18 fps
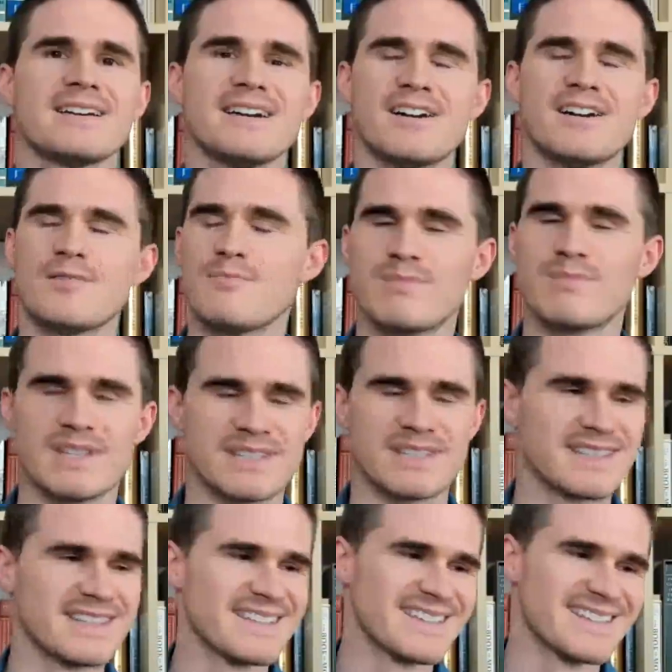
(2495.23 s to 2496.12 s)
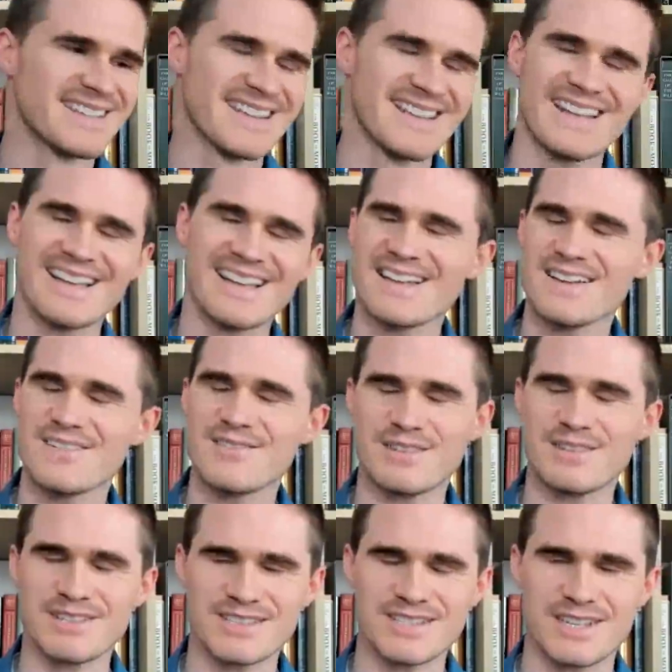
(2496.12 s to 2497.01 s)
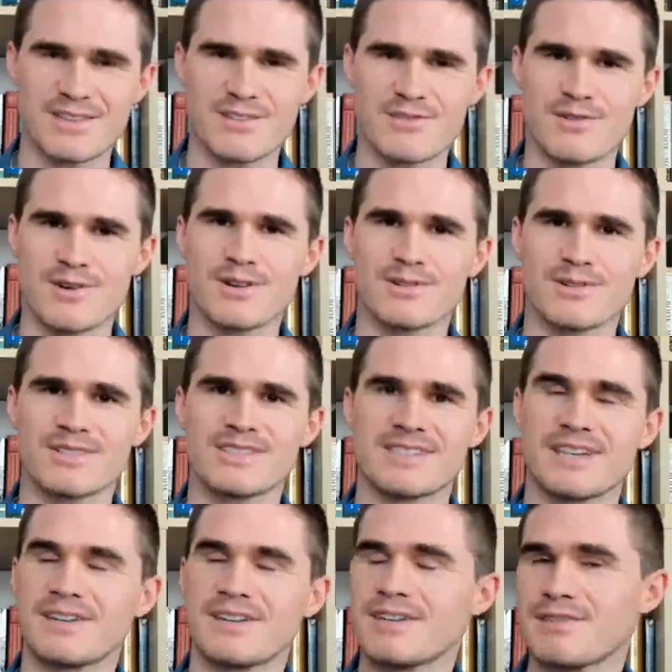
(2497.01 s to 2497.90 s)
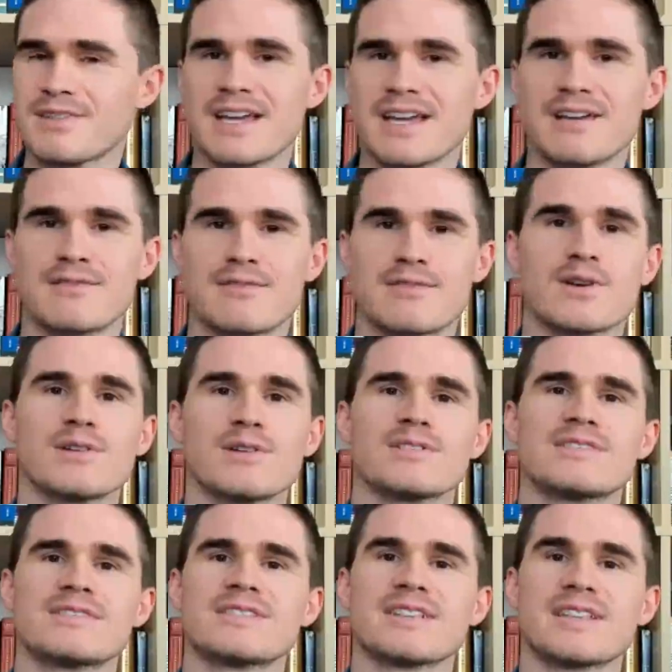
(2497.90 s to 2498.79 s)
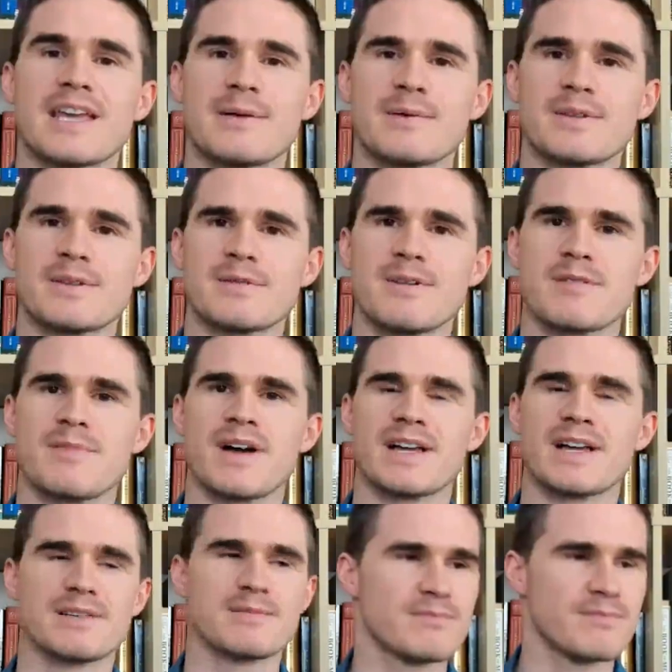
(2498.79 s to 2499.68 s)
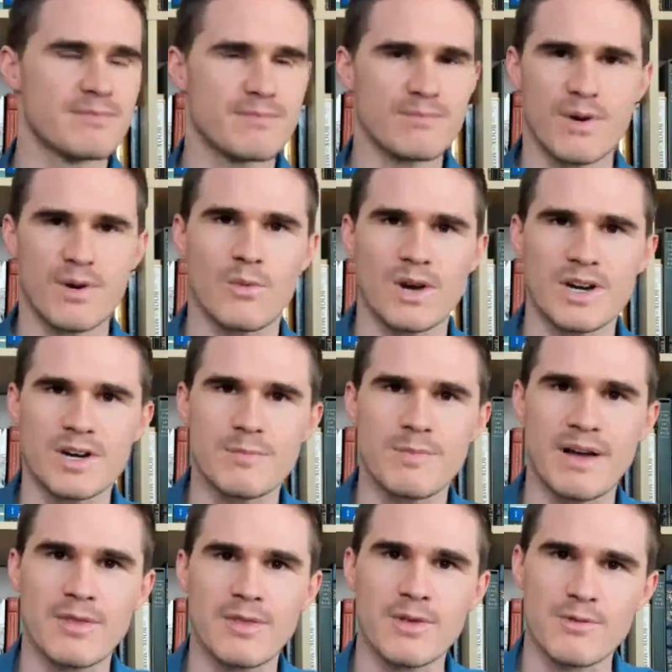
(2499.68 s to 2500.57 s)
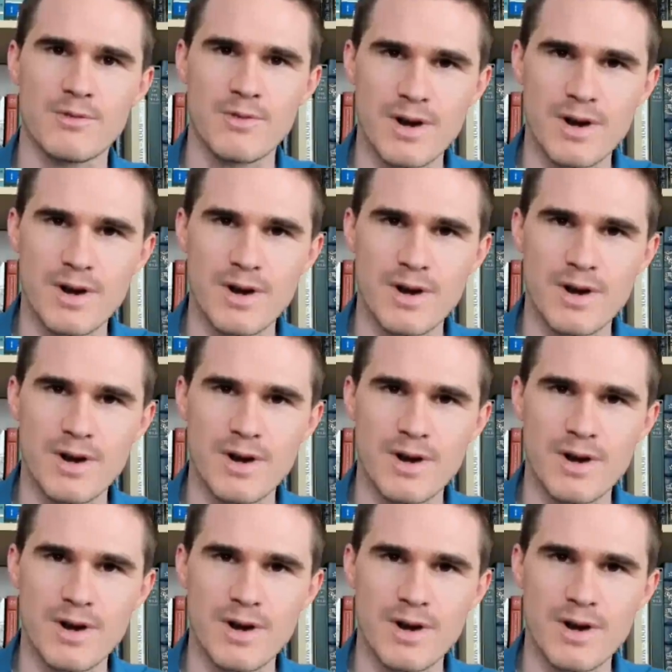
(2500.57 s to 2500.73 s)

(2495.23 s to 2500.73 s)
Oh, when you said the roads, they don't even have roads, came into my mind. But what about the